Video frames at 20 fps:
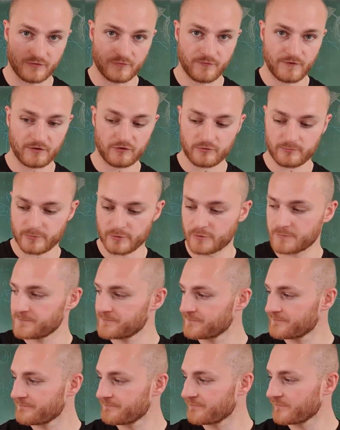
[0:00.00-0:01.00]
fixable
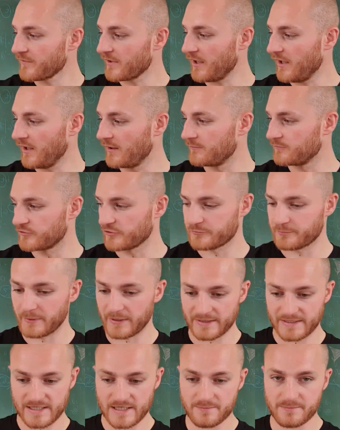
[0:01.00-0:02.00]
just by
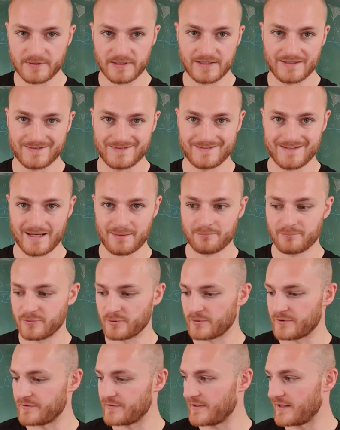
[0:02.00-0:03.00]
keeping it
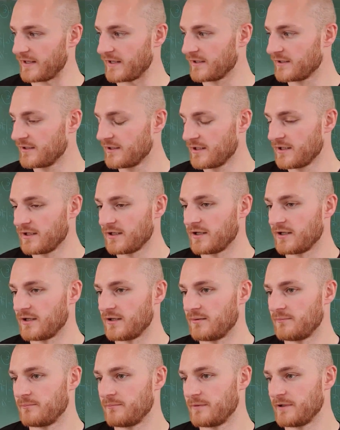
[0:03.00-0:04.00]
damper in there.
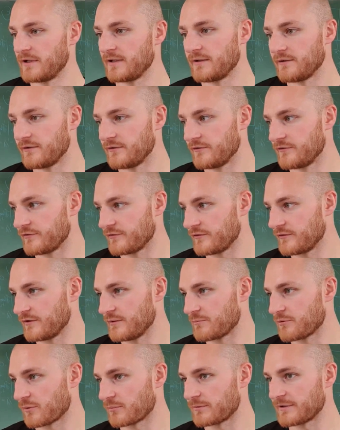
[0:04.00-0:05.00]
And
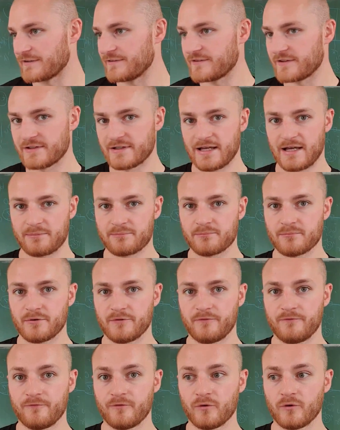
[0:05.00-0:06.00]
it probably didn't happen
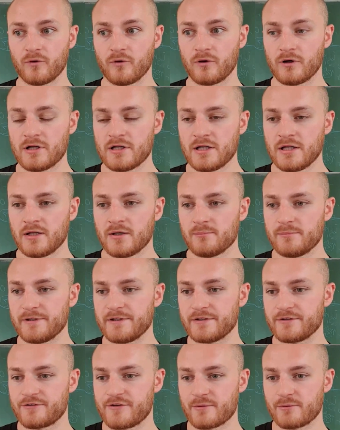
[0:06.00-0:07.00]
before
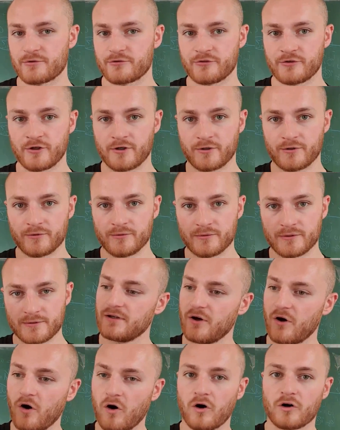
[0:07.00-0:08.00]
because there was no
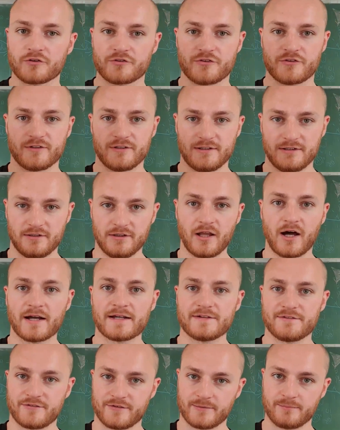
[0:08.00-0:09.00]
hot
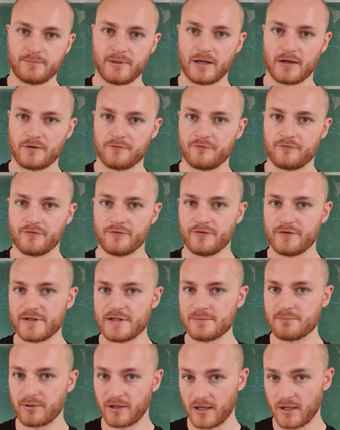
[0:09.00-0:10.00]
light above
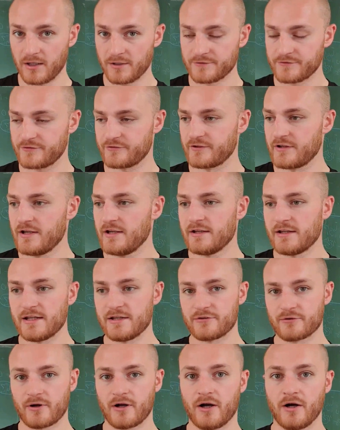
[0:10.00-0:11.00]
the plants,
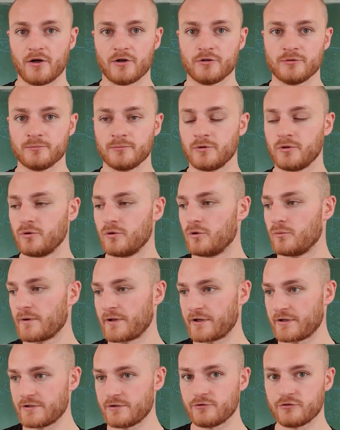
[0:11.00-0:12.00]
either at home or when
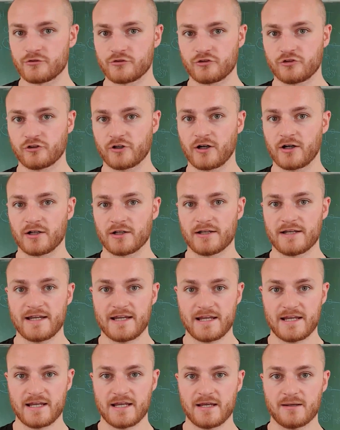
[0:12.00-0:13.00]
I used Charlotte
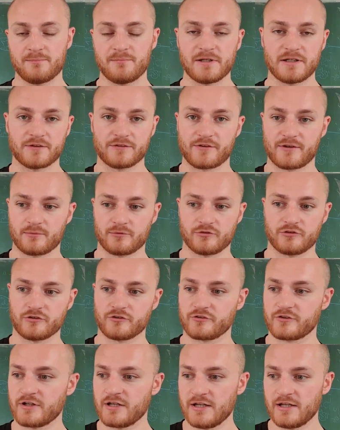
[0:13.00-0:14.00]
here, because that was just